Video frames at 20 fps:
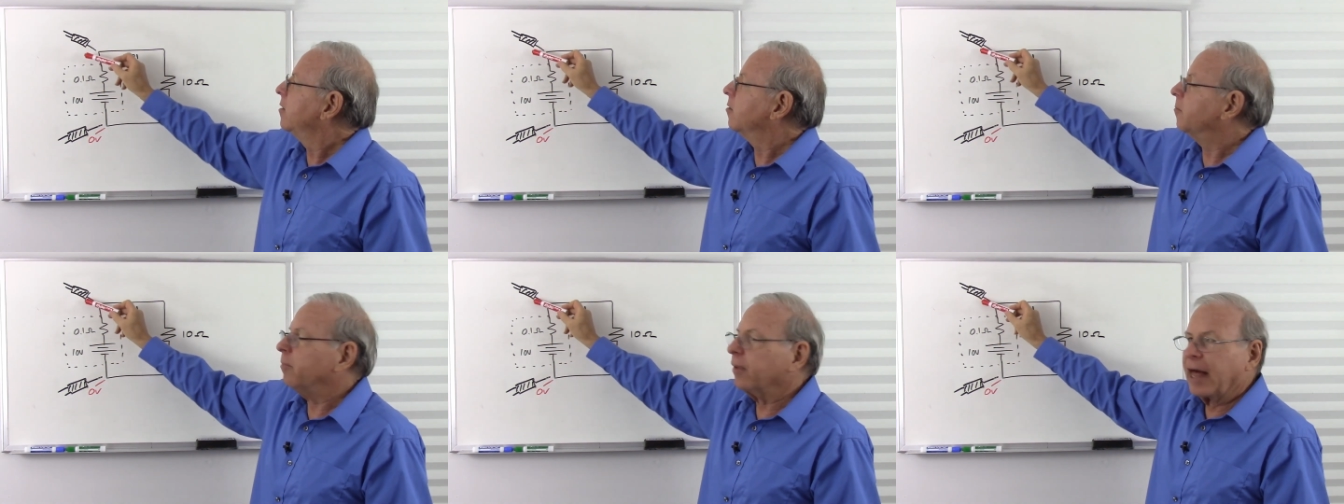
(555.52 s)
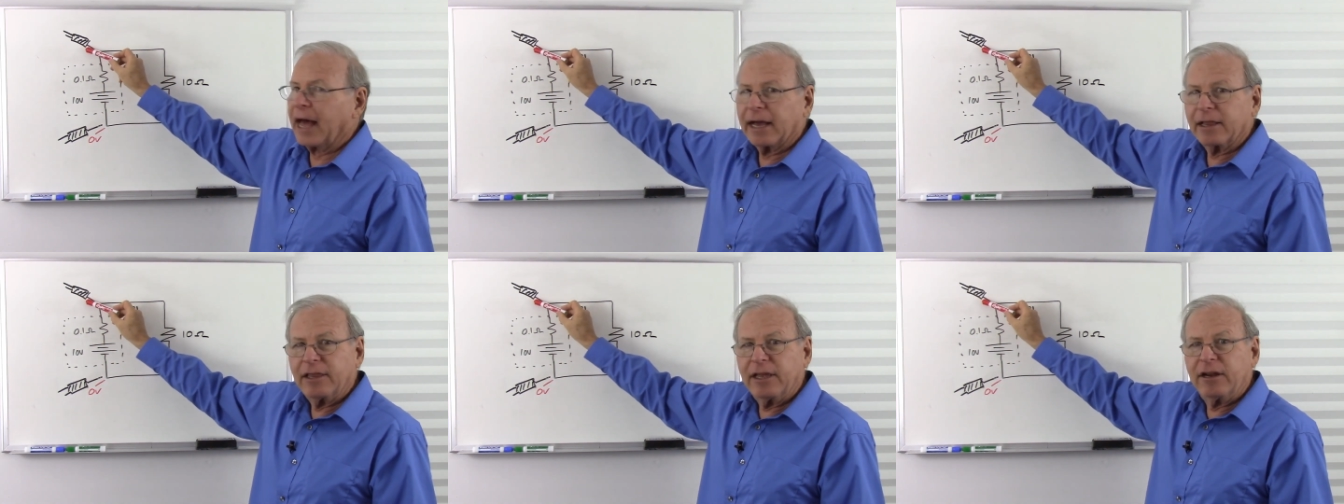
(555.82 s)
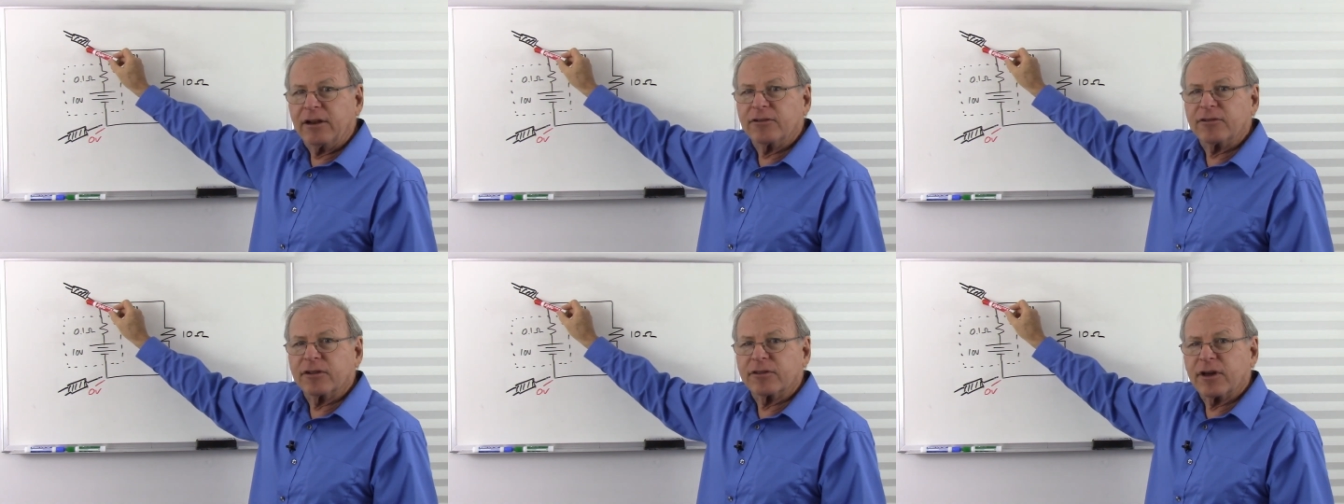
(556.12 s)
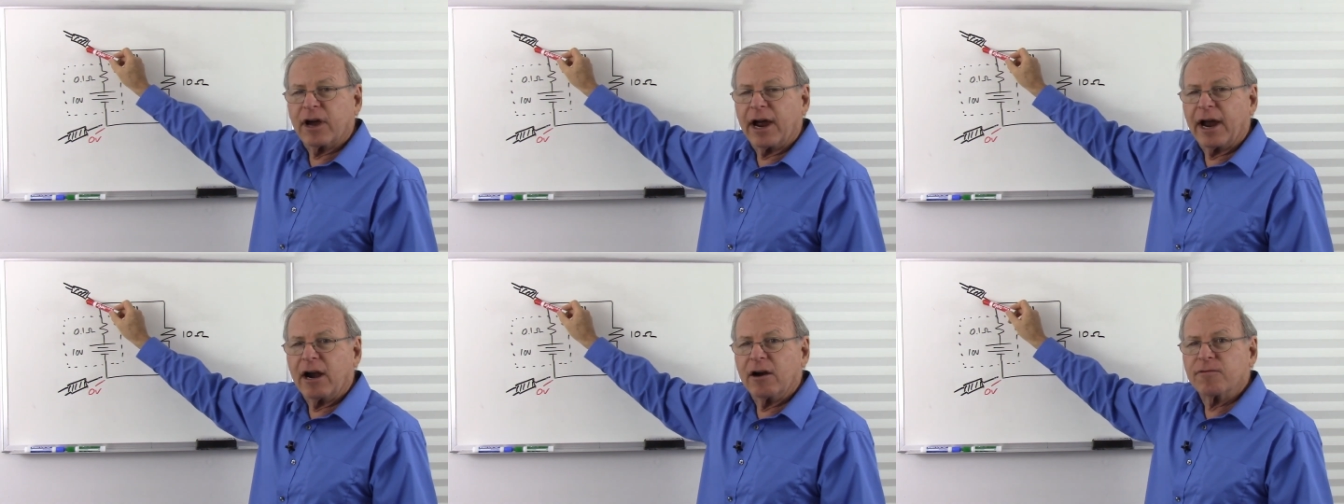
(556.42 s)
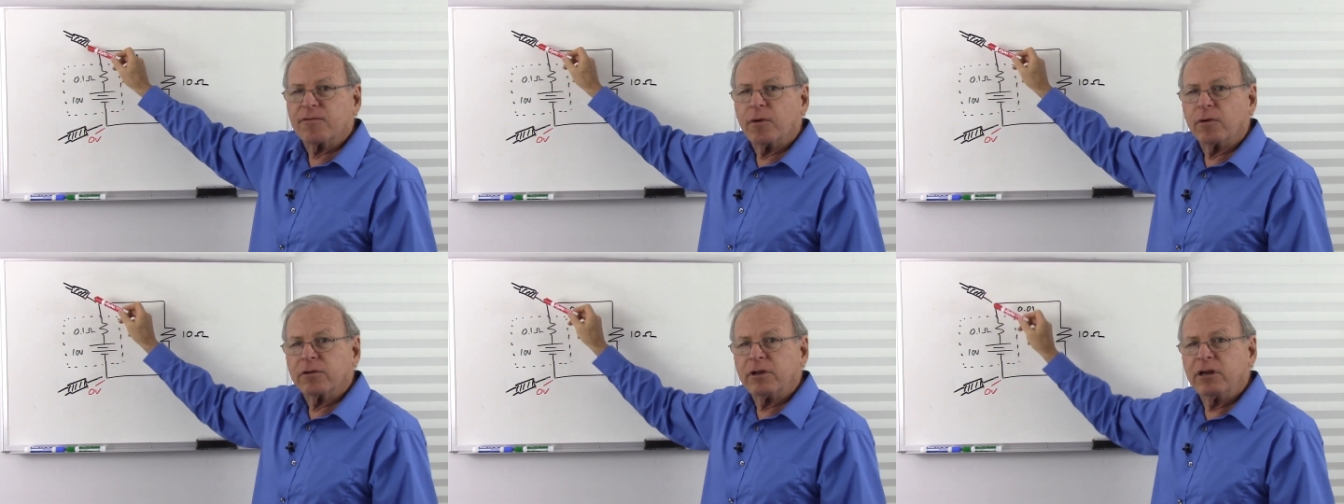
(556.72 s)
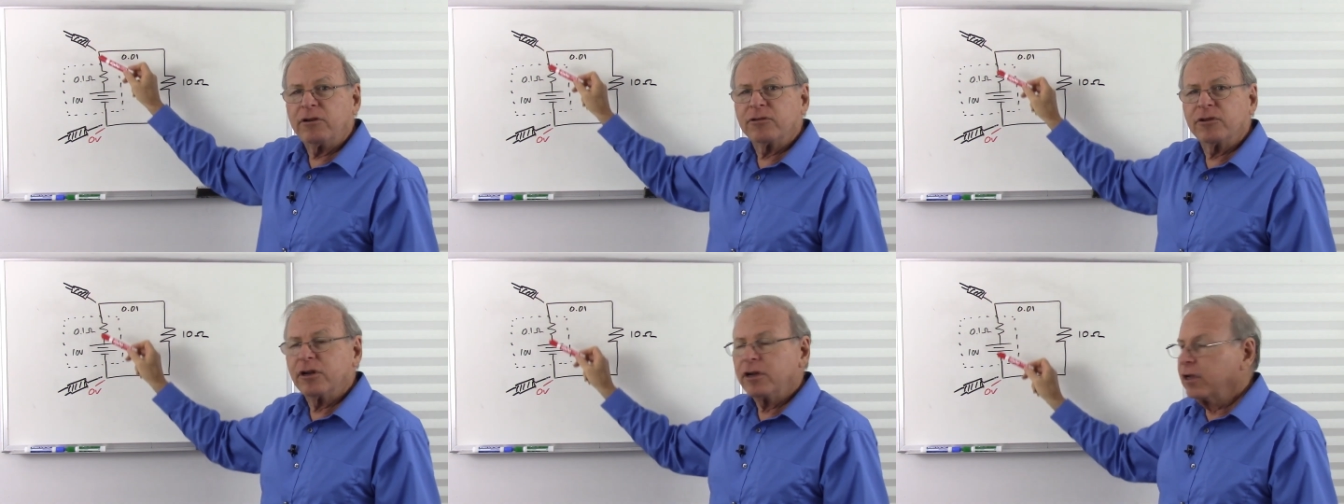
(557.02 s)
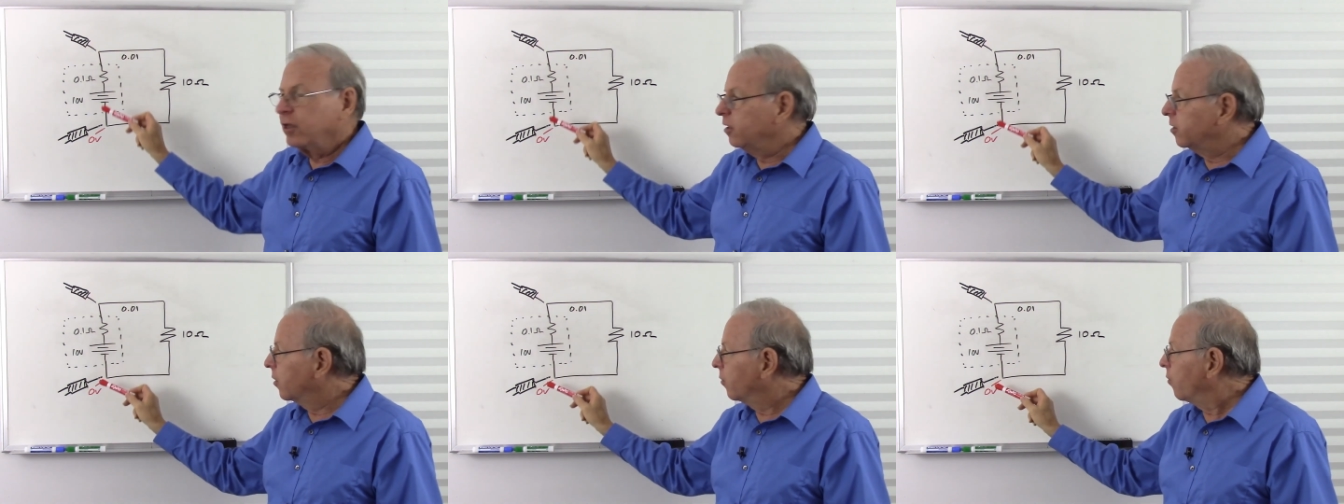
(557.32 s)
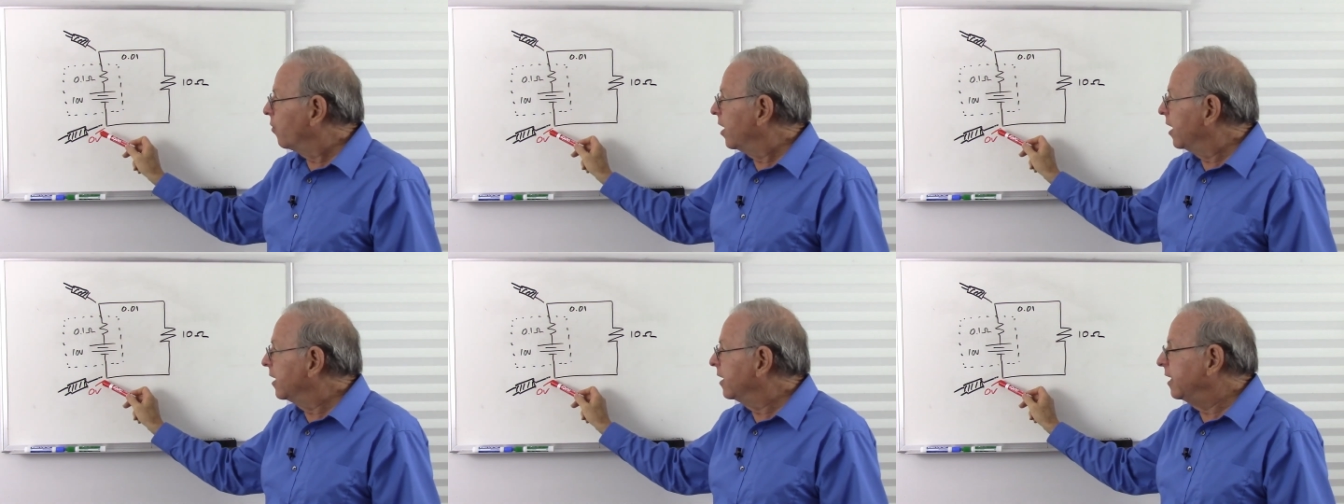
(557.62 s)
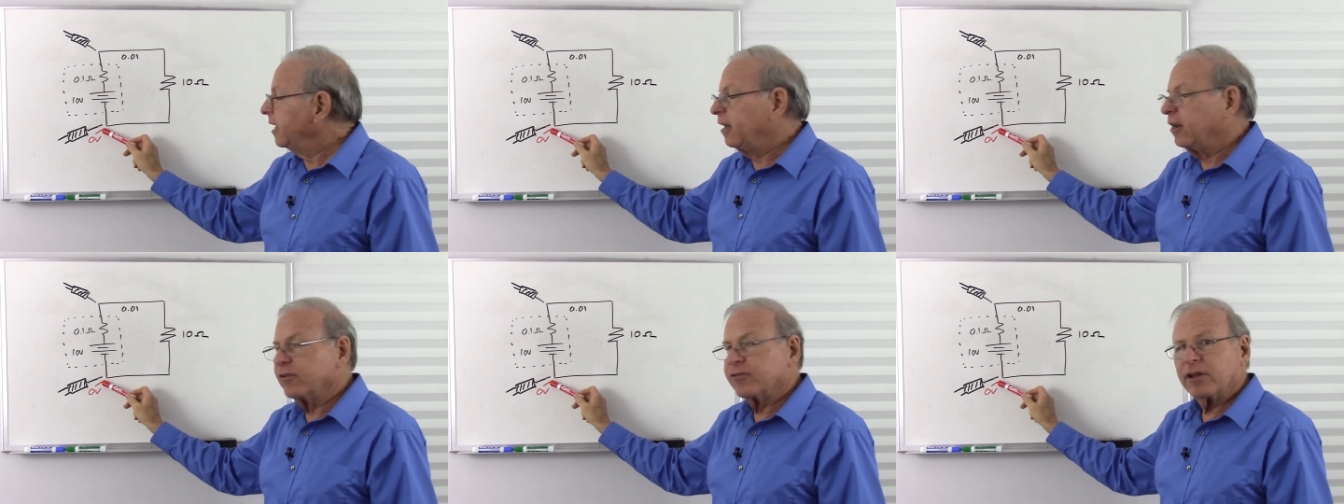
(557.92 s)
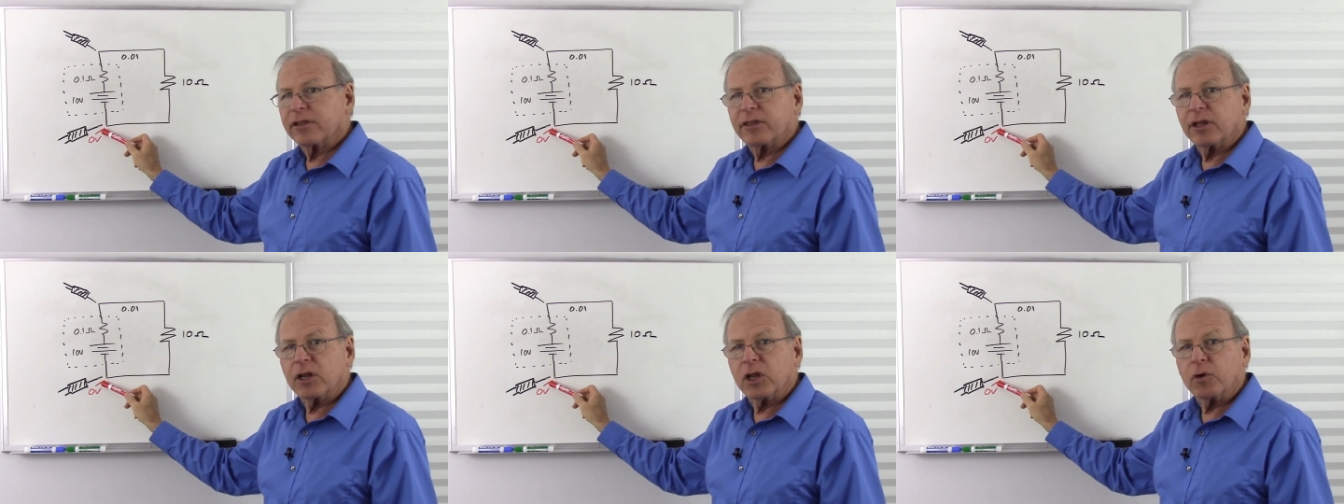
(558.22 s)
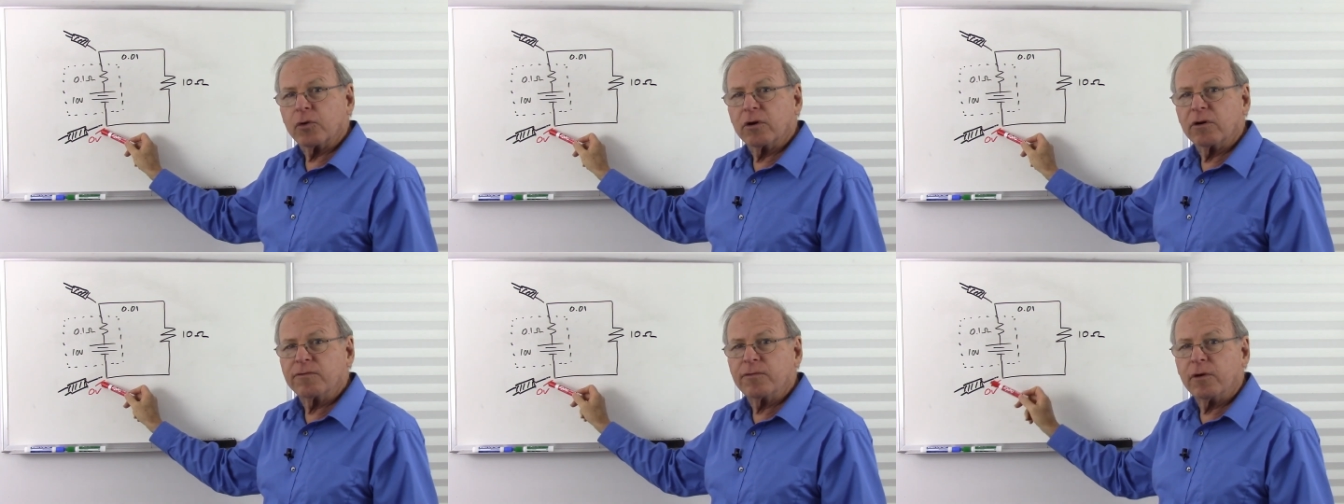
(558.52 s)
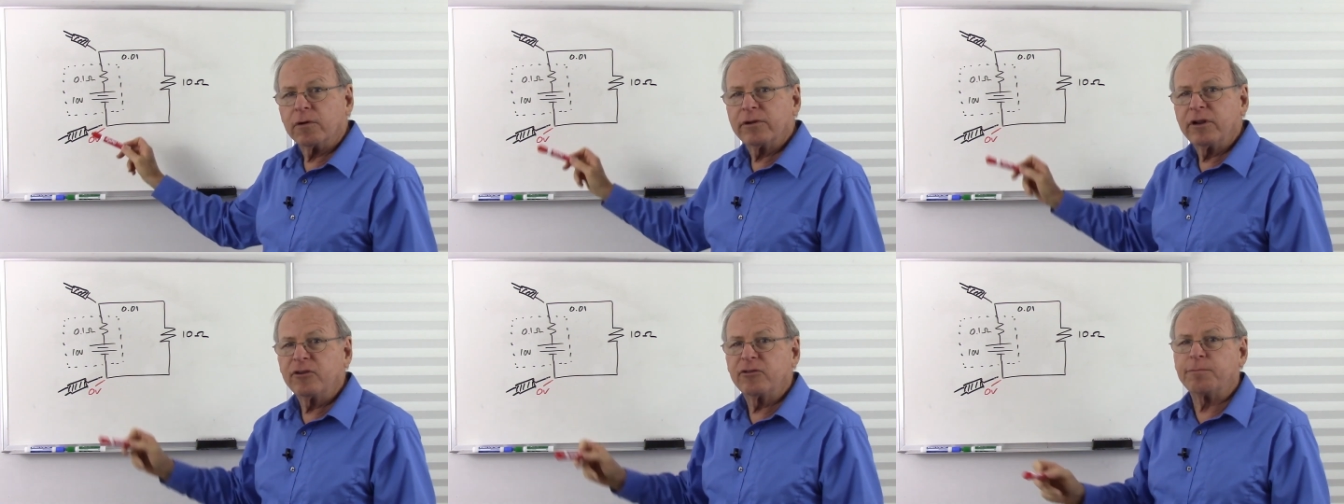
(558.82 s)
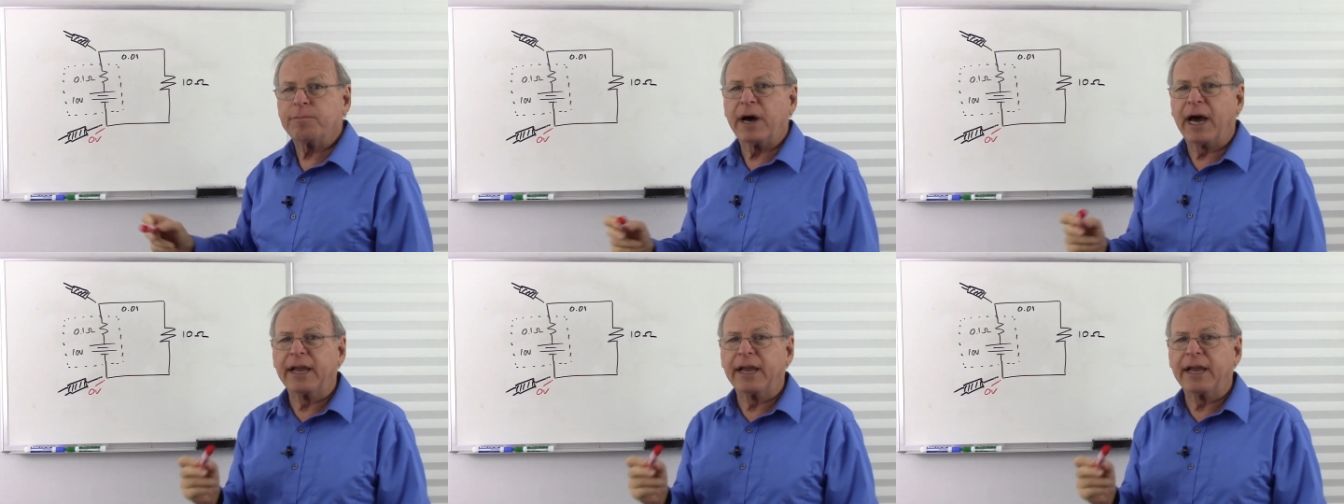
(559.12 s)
The black lead is at the higher voltage. The red lead is at the lower voltage.